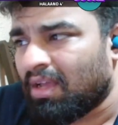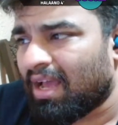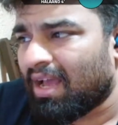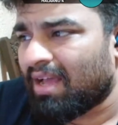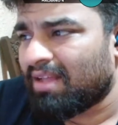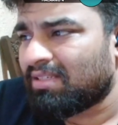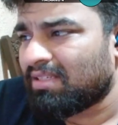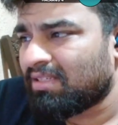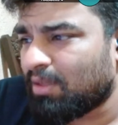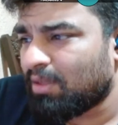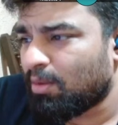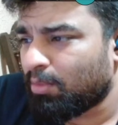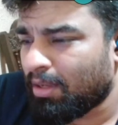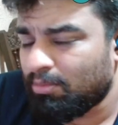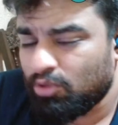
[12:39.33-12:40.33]
and just
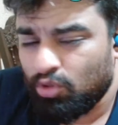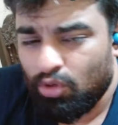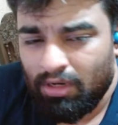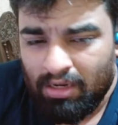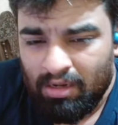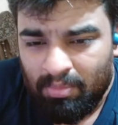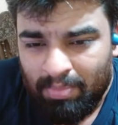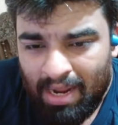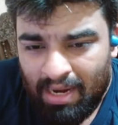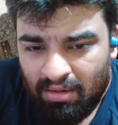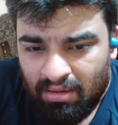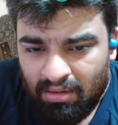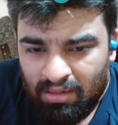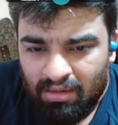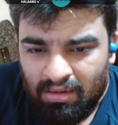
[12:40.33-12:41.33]
sometimes a little banter
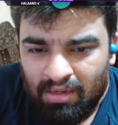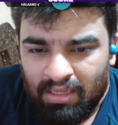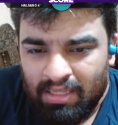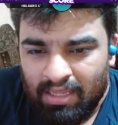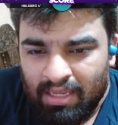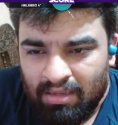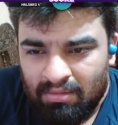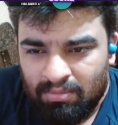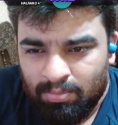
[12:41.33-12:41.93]
here and there.